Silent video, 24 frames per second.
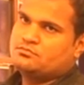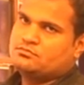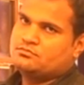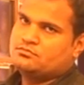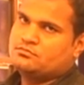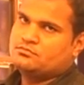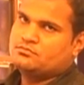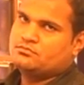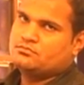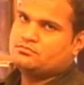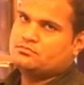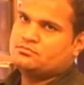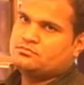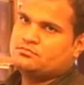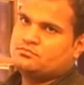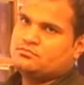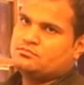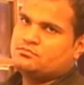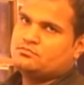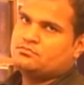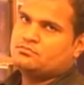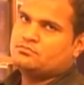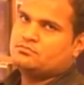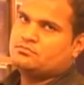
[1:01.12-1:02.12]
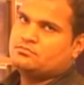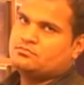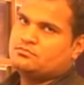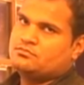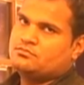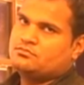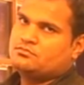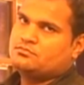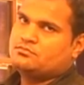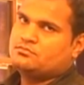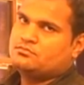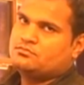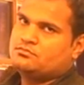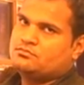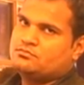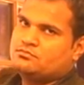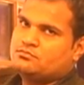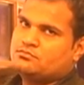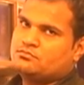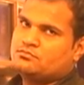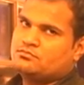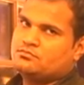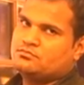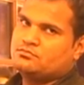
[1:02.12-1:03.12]

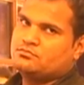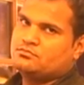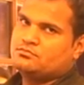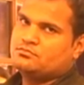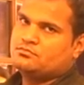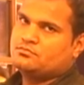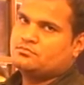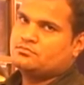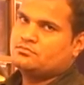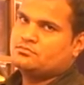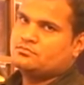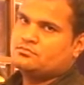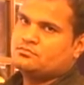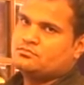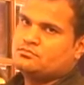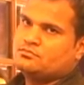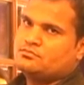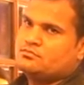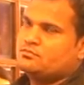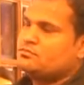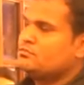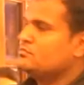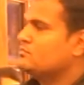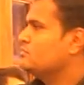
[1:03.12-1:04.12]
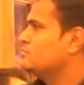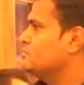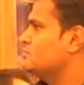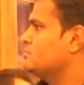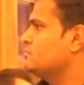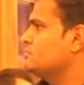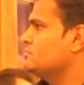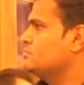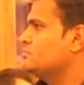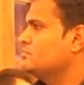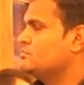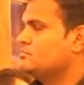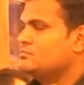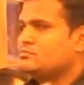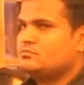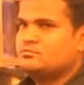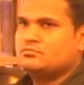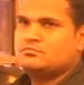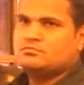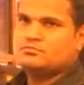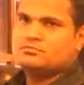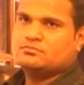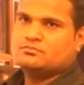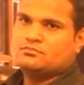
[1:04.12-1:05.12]

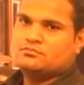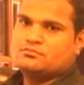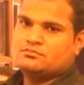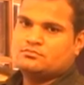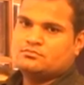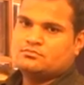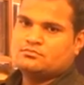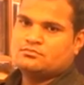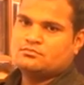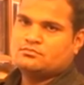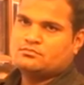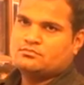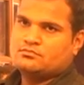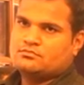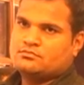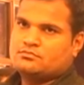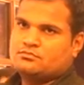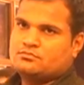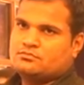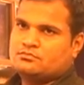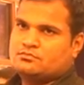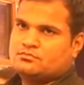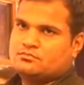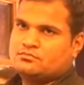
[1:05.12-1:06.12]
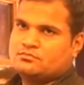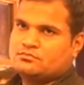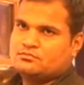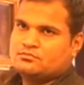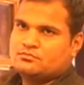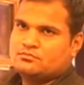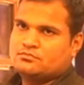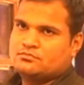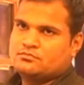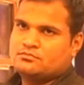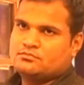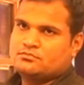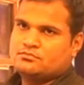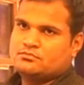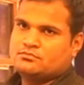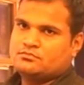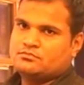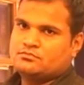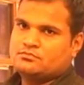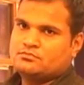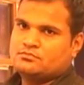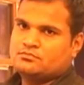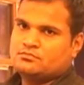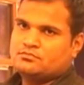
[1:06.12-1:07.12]

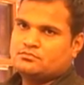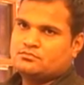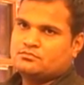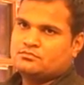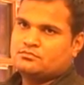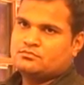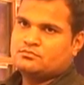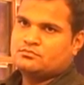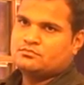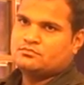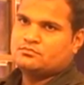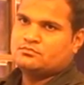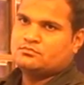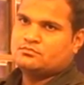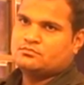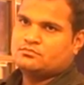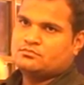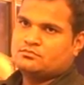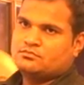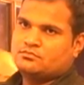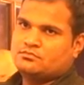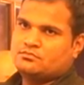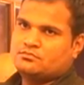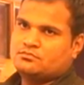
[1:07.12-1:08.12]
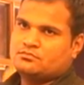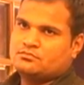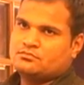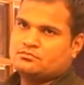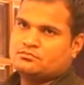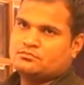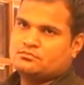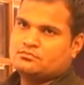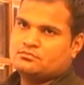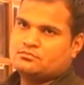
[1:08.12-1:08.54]
The person shown says nothing.